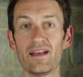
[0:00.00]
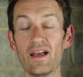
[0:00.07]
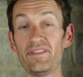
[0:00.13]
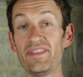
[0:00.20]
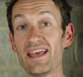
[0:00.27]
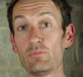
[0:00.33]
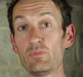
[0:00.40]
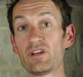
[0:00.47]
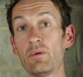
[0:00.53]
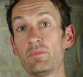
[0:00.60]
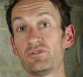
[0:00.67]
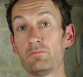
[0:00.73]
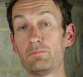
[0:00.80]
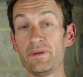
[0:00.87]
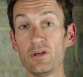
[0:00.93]
And then we come
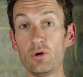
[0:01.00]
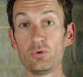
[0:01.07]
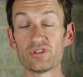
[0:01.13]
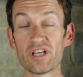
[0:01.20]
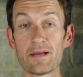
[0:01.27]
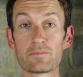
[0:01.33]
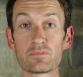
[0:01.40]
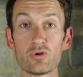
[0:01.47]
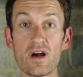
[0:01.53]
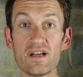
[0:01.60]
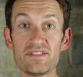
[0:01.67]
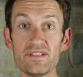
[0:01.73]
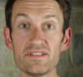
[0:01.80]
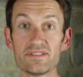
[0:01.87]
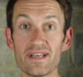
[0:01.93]
to builds and
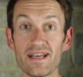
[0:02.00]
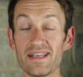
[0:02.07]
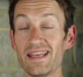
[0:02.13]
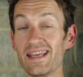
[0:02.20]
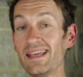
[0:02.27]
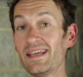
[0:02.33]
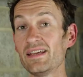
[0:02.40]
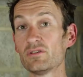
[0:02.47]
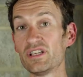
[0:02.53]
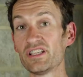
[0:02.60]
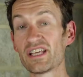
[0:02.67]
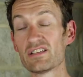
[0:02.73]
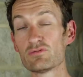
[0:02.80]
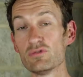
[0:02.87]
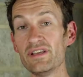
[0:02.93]
prices, and here it
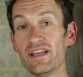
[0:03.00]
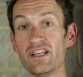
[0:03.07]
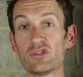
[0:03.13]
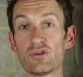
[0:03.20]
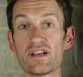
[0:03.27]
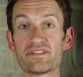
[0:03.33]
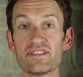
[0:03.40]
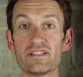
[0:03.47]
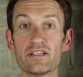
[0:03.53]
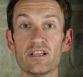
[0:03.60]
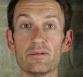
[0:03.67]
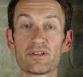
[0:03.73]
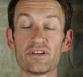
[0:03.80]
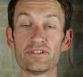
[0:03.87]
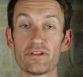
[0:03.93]
gets really interesting
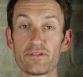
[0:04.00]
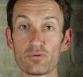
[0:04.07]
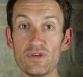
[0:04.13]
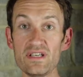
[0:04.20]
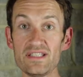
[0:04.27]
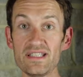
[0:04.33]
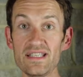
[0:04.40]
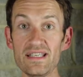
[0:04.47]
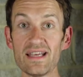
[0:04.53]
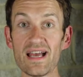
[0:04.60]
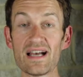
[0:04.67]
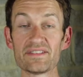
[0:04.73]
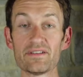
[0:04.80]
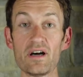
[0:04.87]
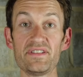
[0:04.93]
because 3T
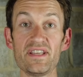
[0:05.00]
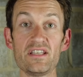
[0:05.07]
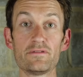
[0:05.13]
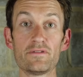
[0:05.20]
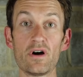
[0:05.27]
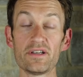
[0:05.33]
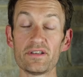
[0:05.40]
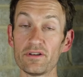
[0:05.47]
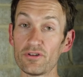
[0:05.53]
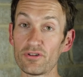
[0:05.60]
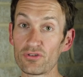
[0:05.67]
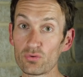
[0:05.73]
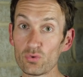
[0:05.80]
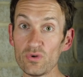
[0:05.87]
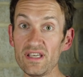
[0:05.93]
has identified
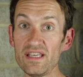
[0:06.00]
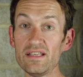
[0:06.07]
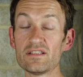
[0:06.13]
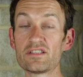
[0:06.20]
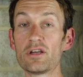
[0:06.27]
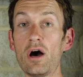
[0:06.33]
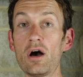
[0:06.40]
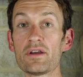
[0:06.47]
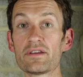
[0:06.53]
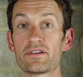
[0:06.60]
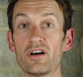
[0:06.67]
three target